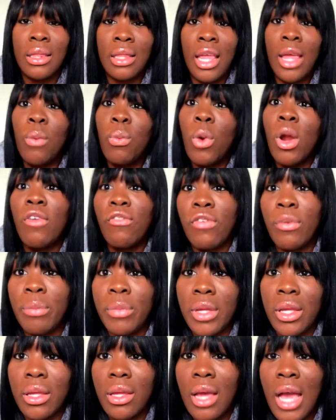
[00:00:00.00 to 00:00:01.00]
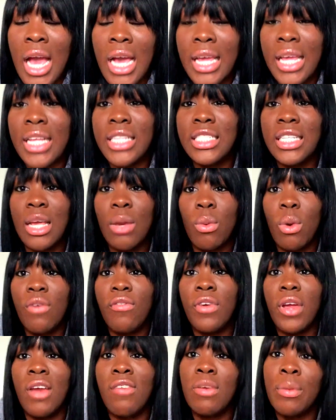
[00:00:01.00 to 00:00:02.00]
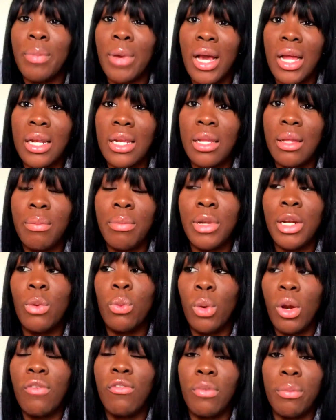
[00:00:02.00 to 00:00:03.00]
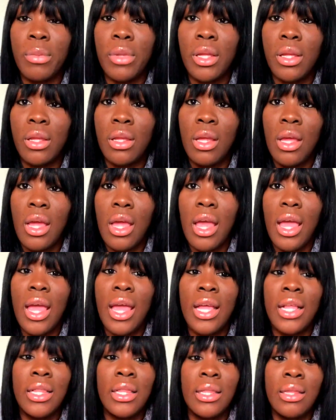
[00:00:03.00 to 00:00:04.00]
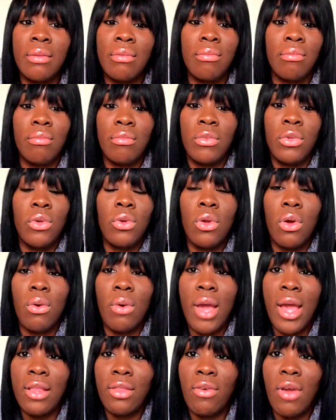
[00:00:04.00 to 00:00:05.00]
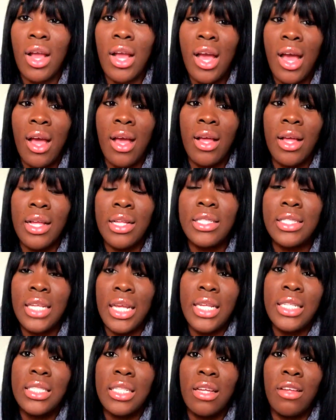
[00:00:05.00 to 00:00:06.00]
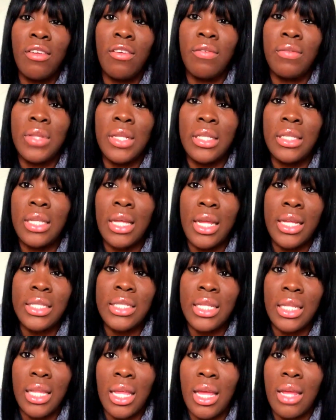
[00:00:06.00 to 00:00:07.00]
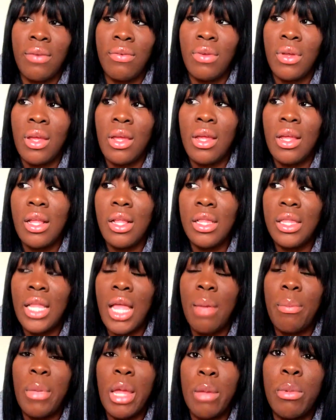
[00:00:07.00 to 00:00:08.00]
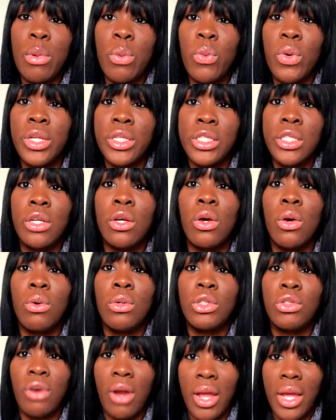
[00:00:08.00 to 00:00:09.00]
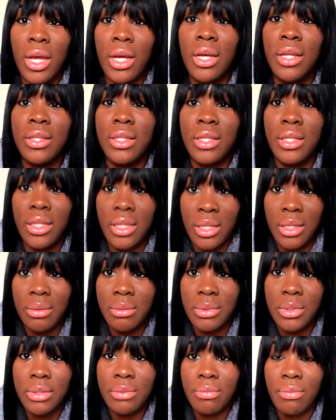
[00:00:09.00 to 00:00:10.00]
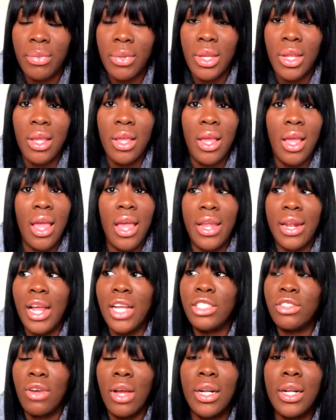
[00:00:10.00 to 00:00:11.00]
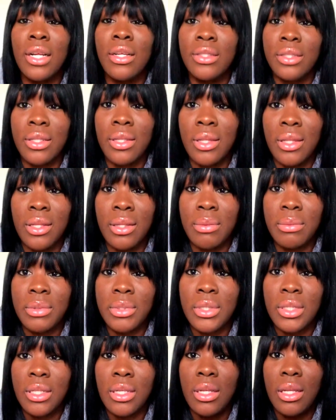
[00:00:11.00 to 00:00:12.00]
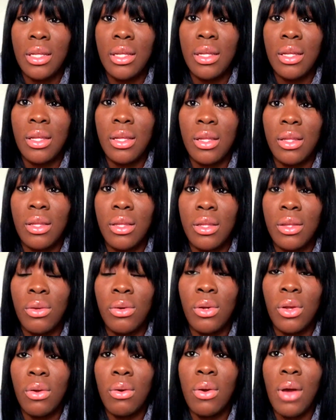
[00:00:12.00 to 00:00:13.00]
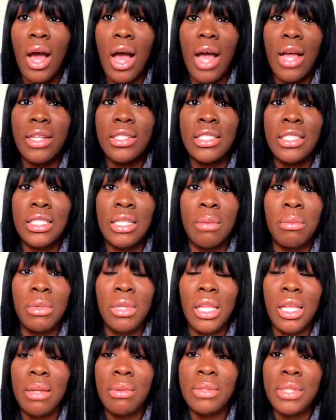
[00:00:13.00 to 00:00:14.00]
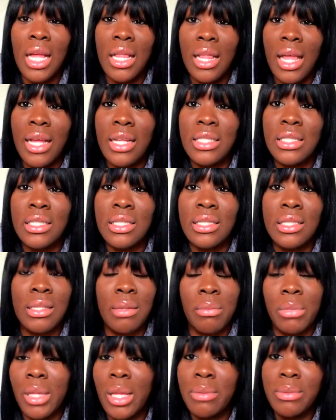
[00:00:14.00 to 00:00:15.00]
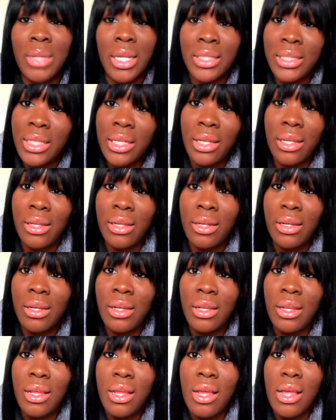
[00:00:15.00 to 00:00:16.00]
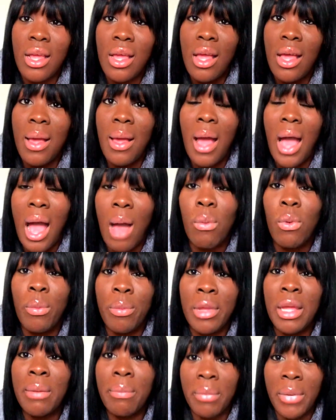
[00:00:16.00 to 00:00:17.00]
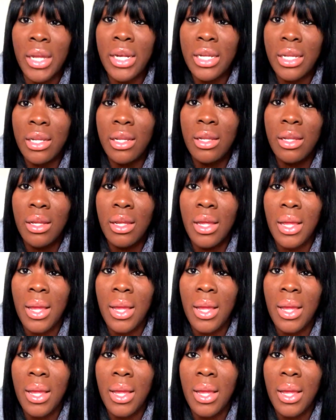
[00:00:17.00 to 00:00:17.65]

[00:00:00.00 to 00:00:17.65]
it worked for me. I can't say it worked for everybody, but it worked for me. And, after I got a taste of the dancing life, that me want to go try out other clubs. And I tried out other clubs. You know, some clubs I liked, some clubs I didn't. I will make money